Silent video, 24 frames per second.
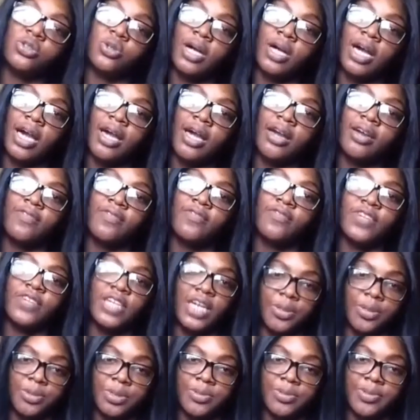got
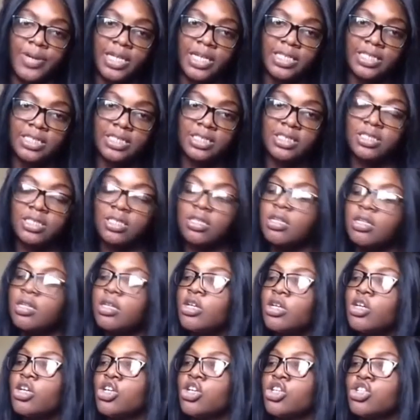VIP passes.
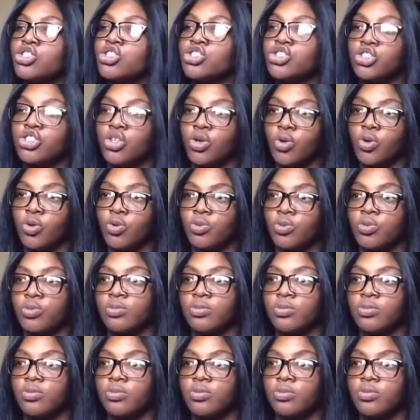So